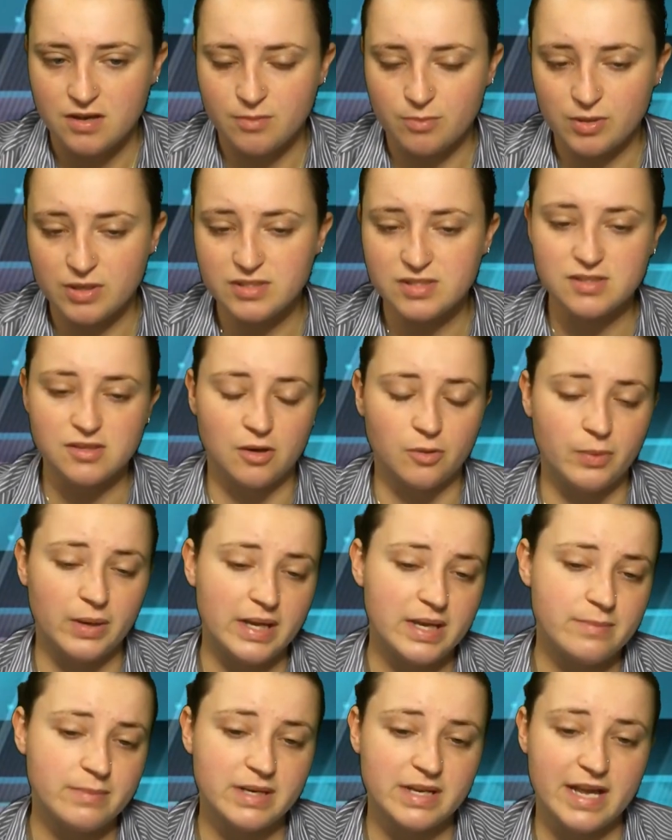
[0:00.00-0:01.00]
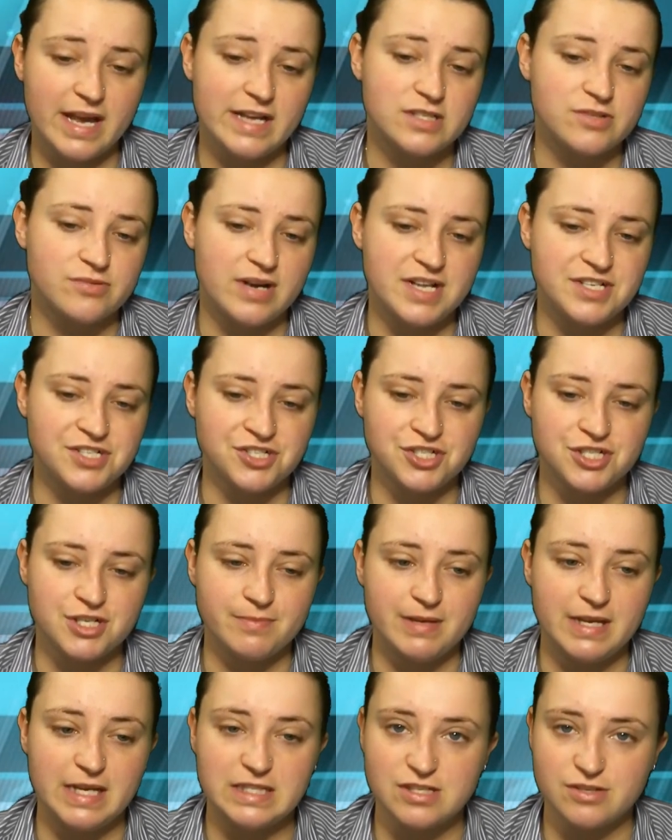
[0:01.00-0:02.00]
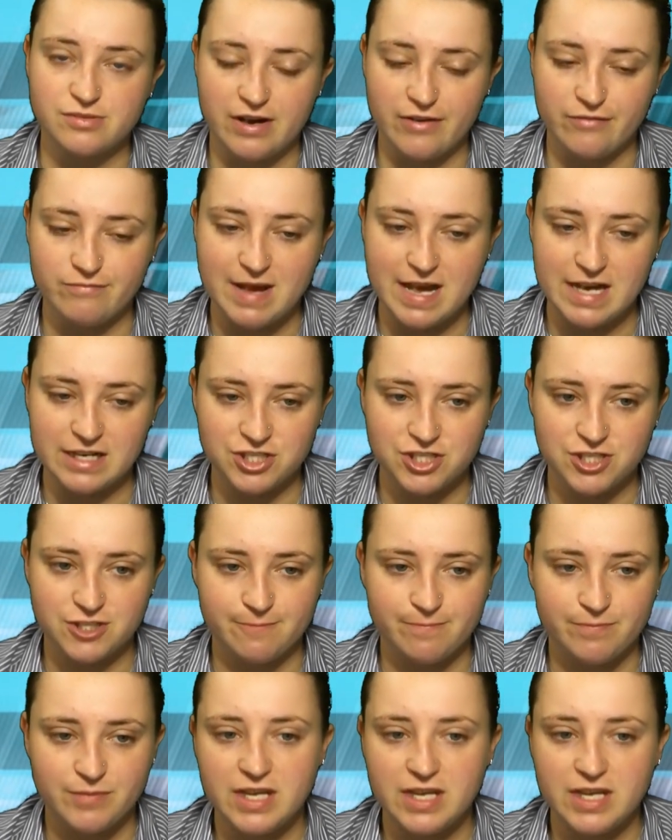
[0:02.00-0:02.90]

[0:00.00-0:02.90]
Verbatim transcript: Prince William and Kate's relationship hit a rough patch.